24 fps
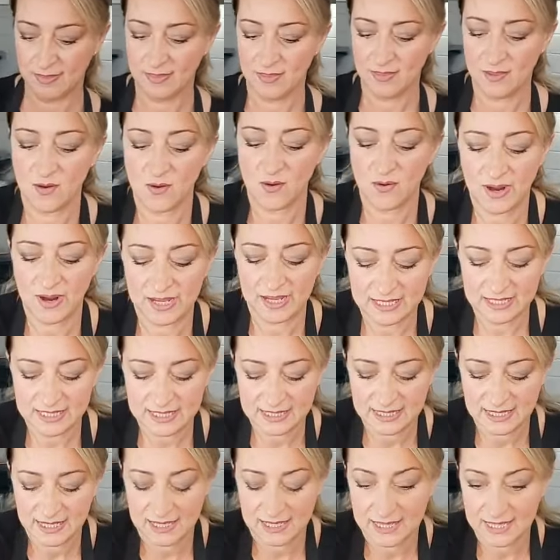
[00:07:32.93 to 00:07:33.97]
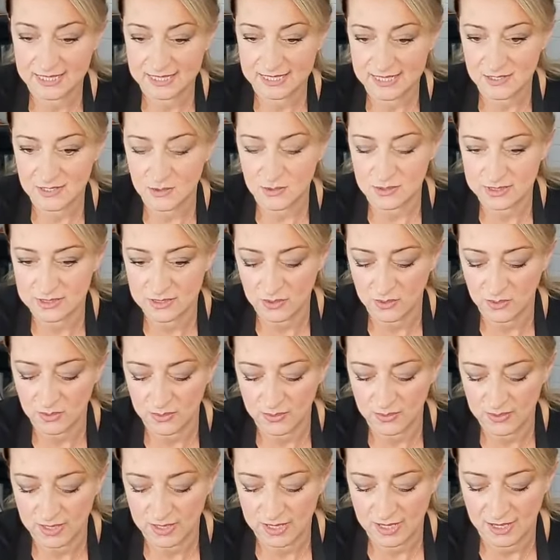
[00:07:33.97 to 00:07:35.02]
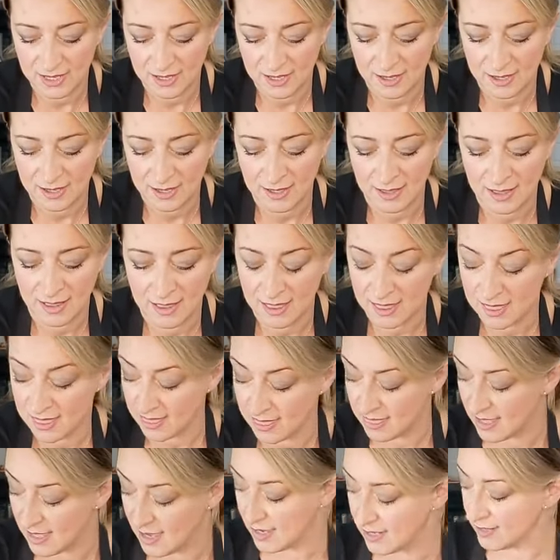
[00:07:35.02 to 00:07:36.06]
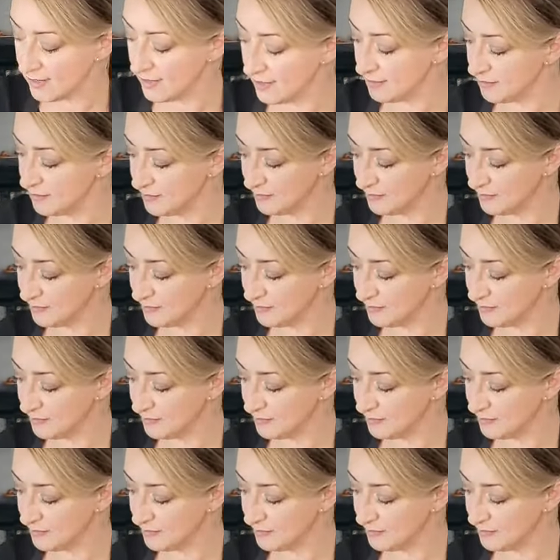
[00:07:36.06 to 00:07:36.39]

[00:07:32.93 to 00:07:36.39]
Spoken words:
All right, this is also done.